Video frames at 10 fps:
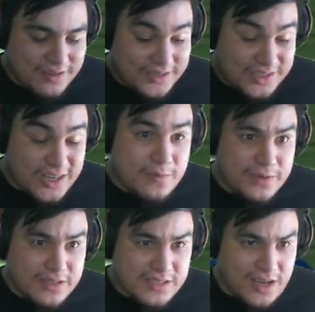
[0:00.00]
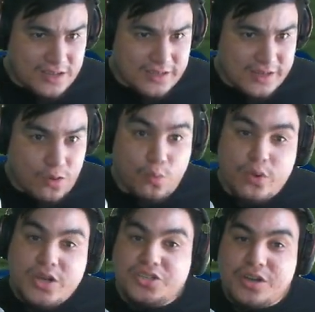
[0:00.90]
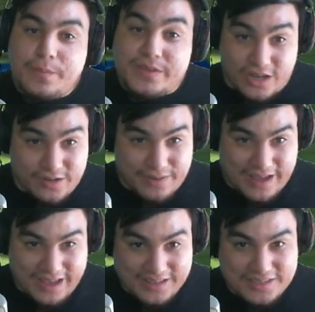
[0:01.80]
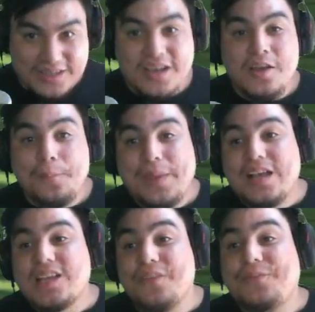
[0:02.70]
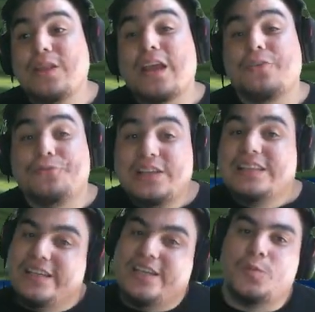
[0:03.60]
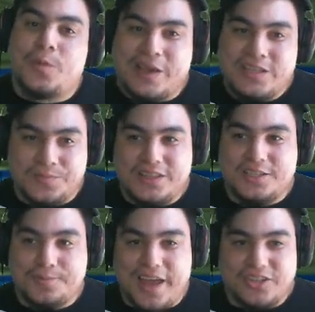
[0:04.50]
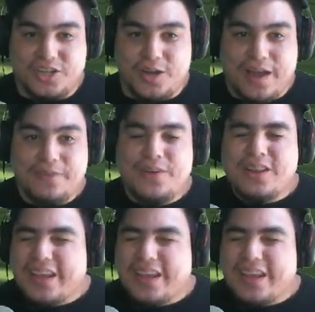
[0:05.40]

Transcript: sub toxic wish baton pass because I felt like I really needed momentum in this matchup. I felt like